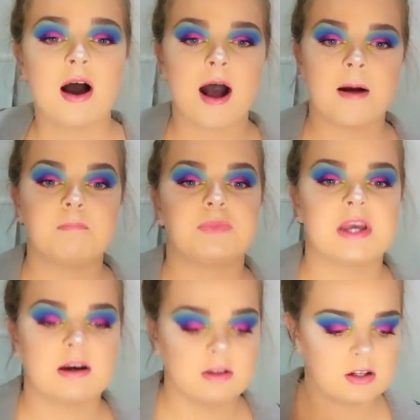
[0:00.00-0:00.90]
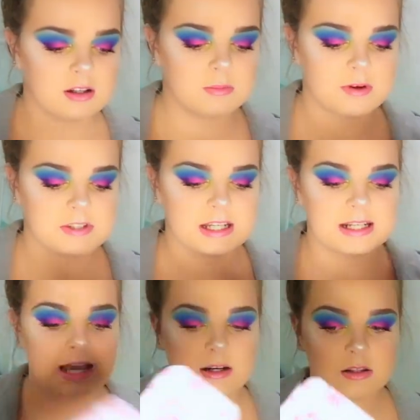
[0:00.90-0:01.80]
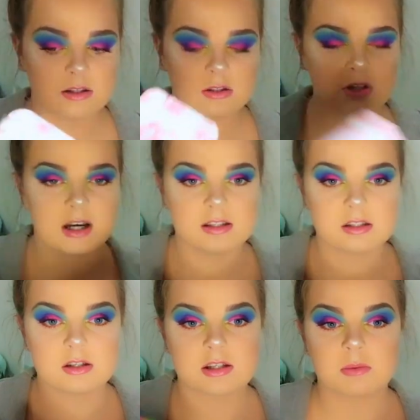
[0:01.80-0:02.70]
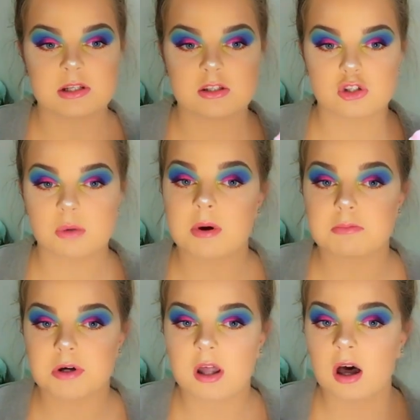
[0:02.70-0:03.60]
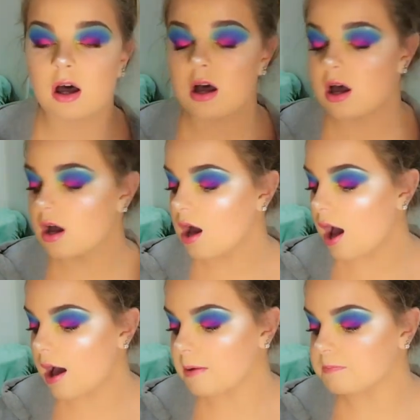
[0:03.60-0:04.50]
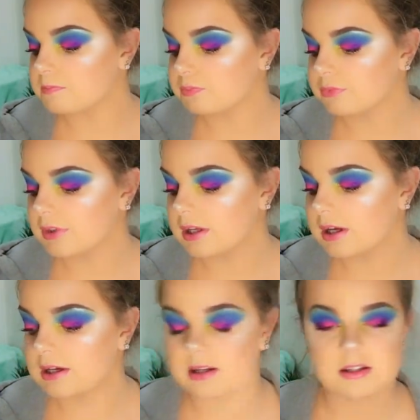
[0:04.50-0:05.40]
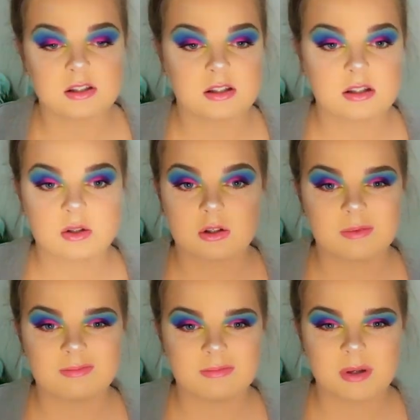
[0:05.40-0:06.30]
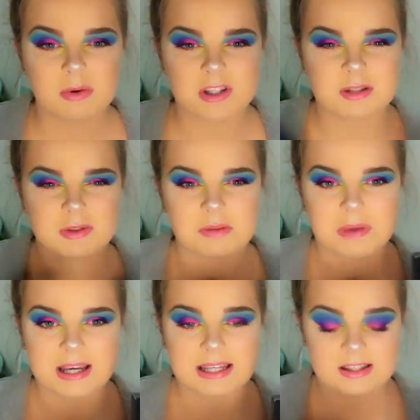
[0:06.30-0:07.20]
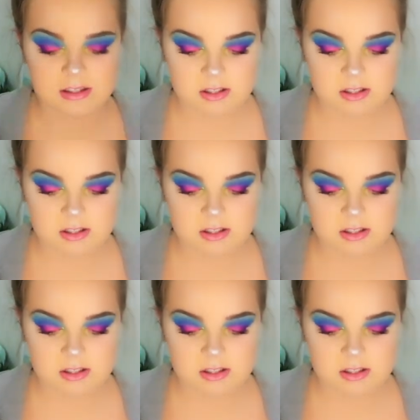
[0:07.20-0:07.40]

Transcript: Um, yeah, a lot of them I've taken out of the unicartons because I went to show my brother, um, and I just couldn't be bothered to put them back in.